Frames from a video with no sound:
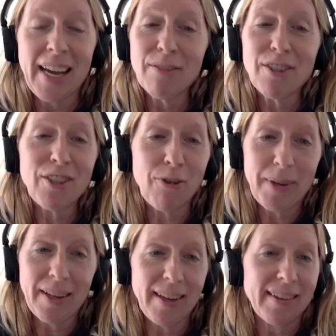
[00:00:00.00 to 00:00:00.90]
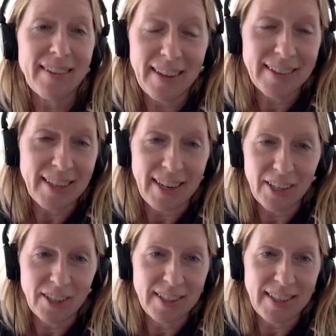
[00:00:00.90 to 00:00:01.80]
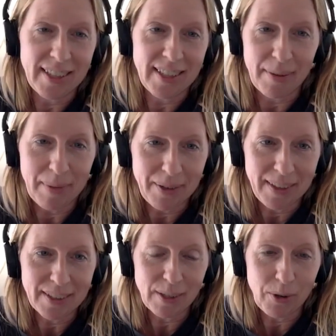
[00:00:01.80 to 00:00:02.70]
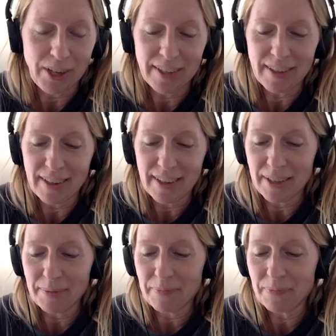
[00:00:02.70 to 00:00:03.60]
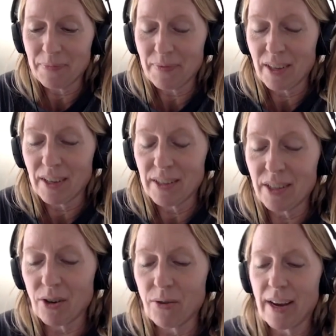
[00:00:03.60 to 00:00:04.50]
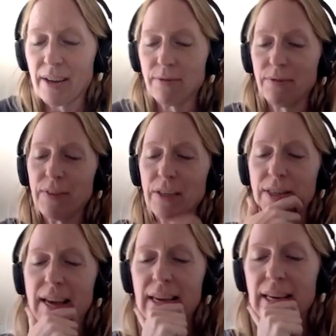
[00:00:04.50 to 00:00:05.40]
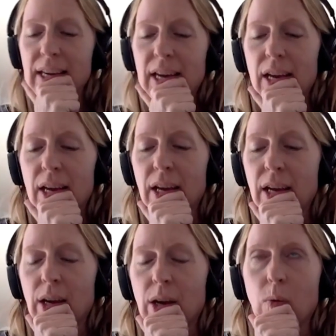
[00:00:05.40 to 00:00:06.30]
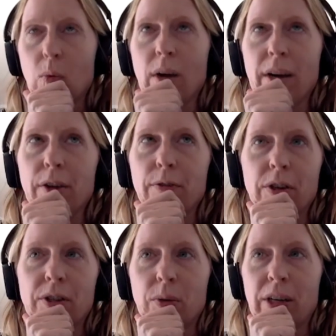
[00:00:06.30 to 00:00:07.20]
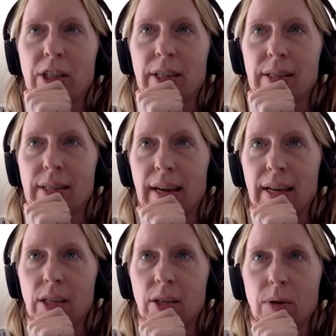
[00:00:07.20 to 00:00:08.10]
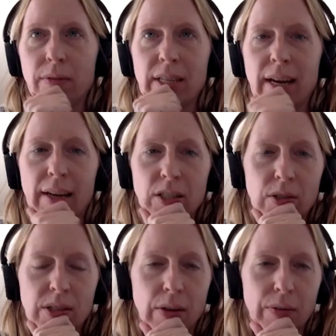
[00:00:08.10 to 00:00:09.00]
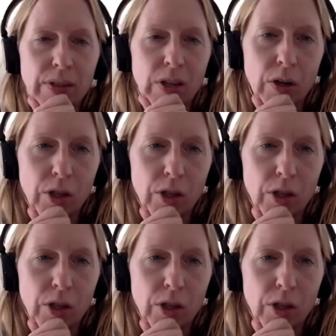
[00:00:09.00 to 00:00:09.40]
so many things that I could say about this, Lauren. Um, so I feel like one of the first questions that you have to ask yourself is, are